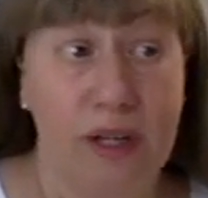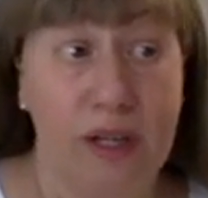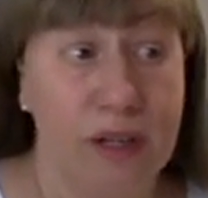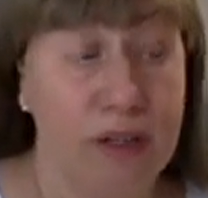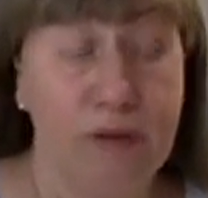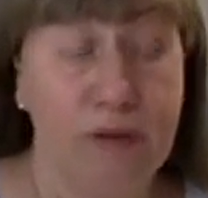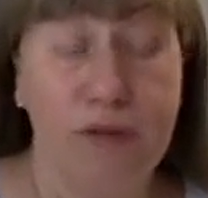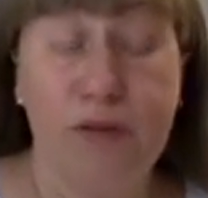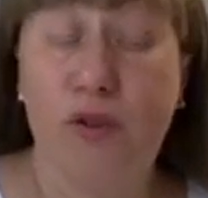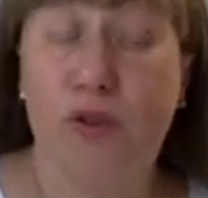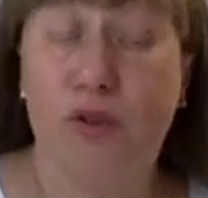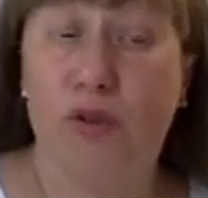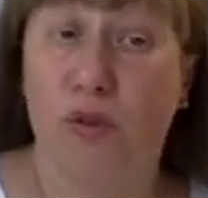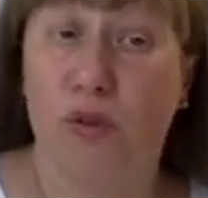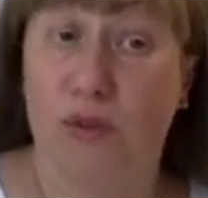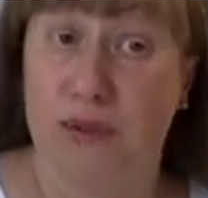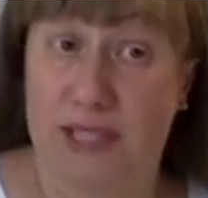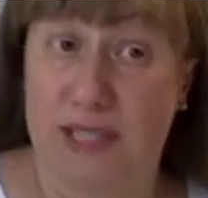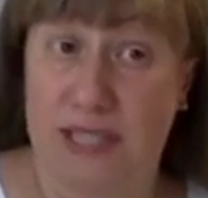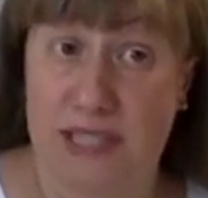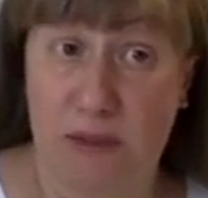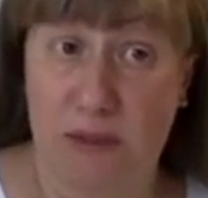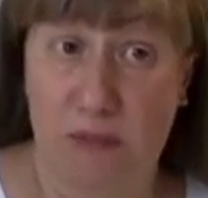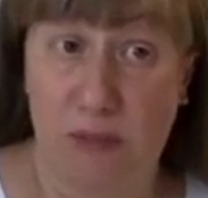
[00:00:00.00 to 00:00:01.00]
if you don't
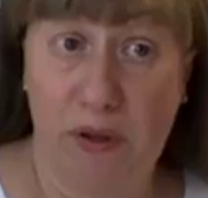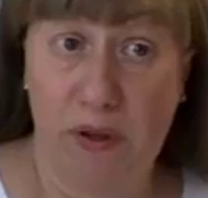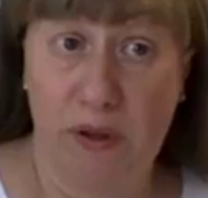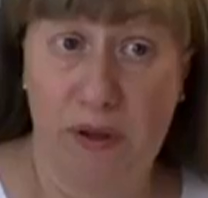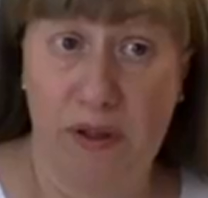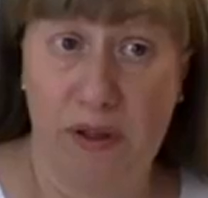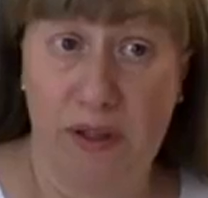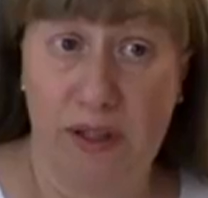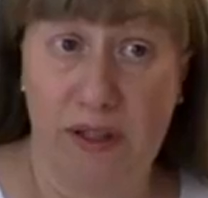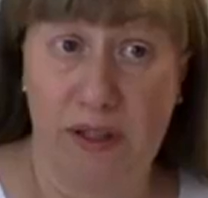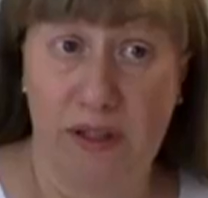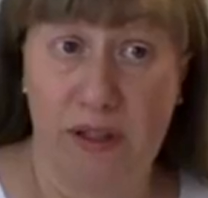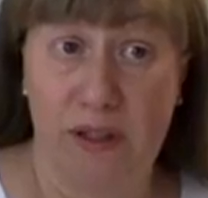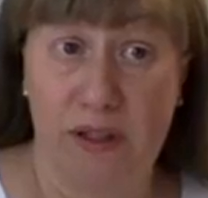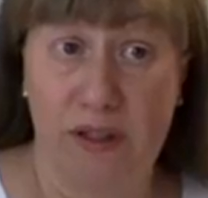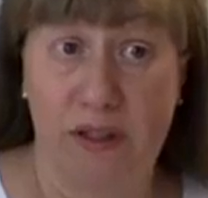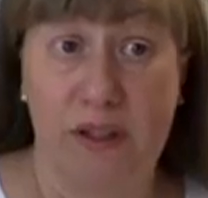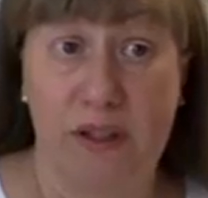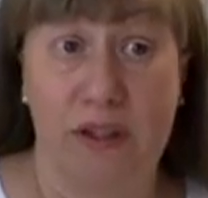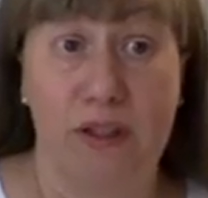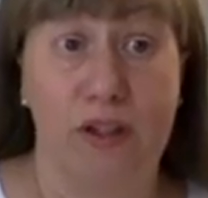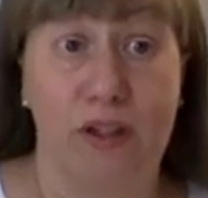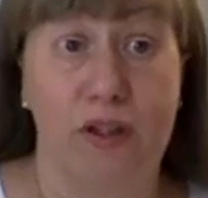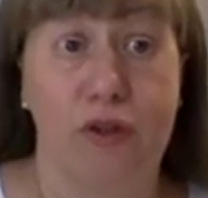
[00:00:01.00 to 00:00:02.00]
sleep early
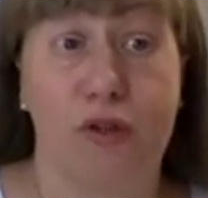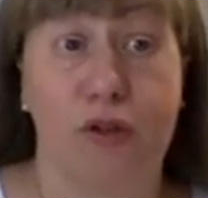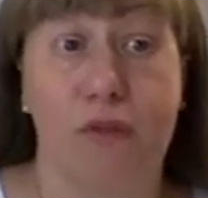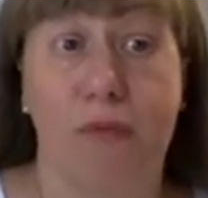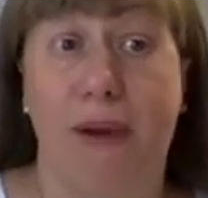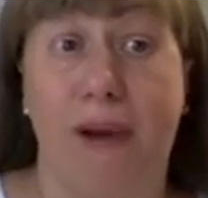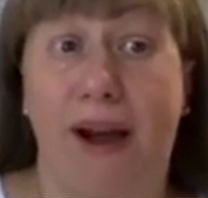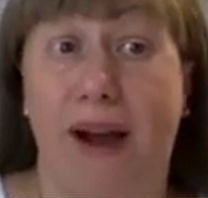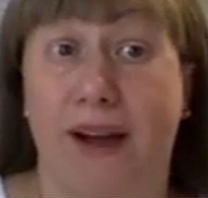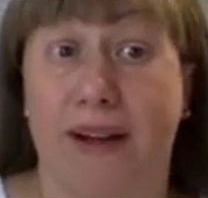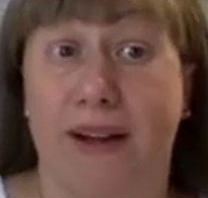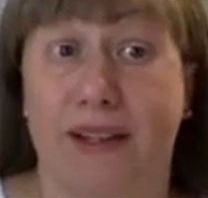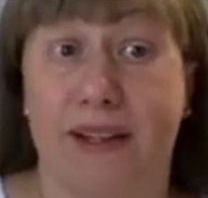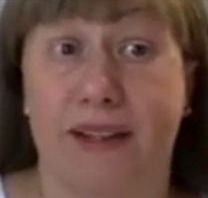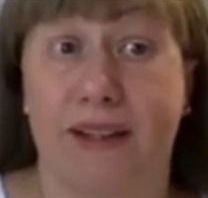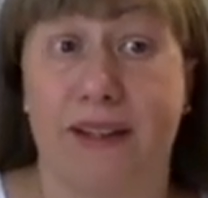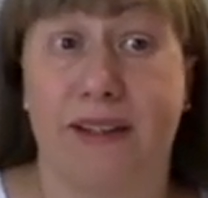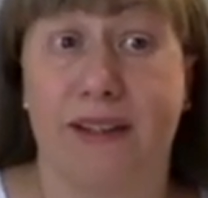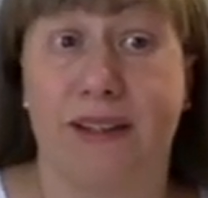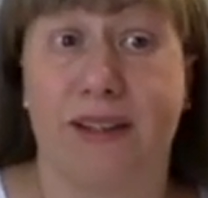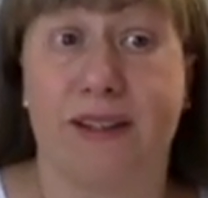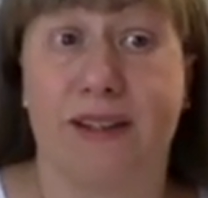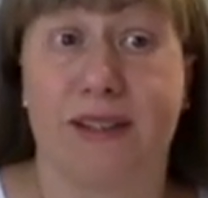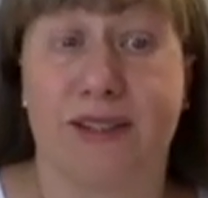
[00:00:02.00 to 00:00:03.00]
your body
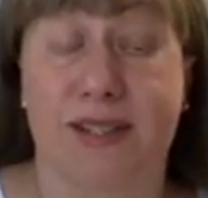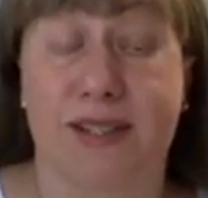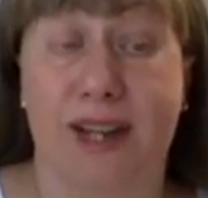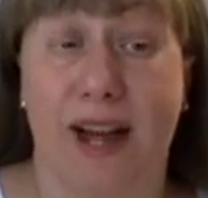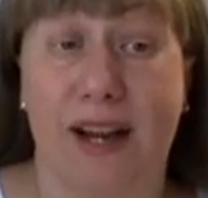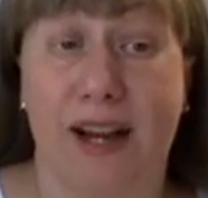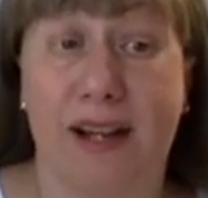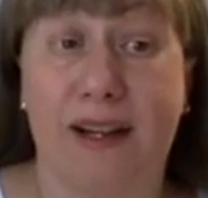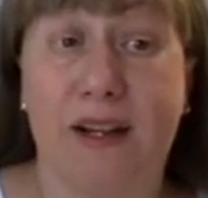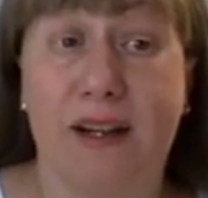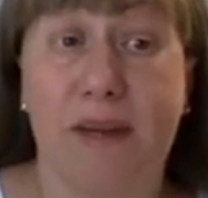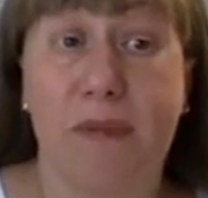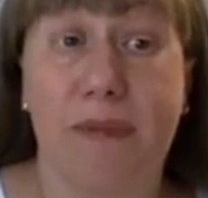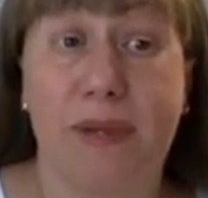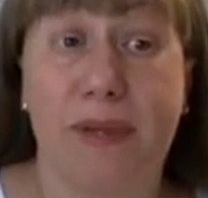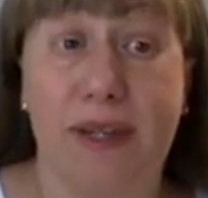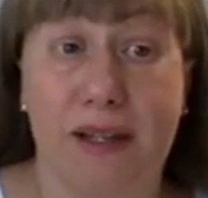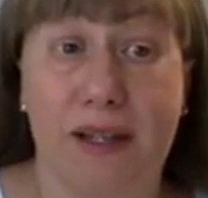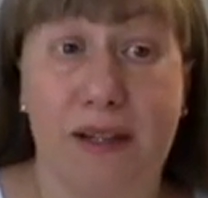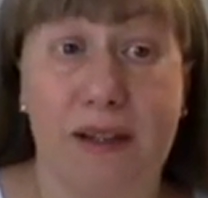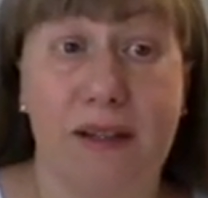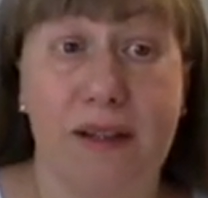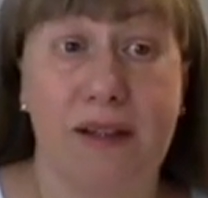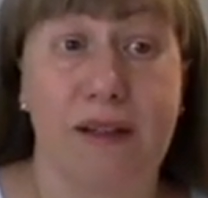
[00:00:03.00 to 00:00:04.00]
is not going to
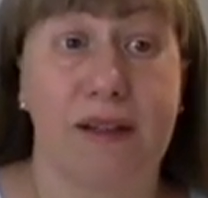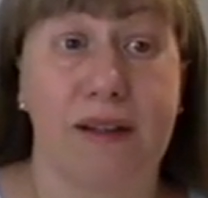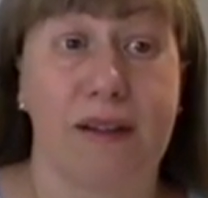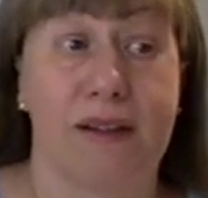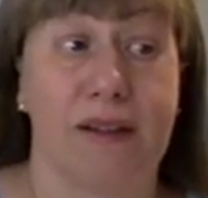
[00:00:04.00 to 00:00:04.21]
be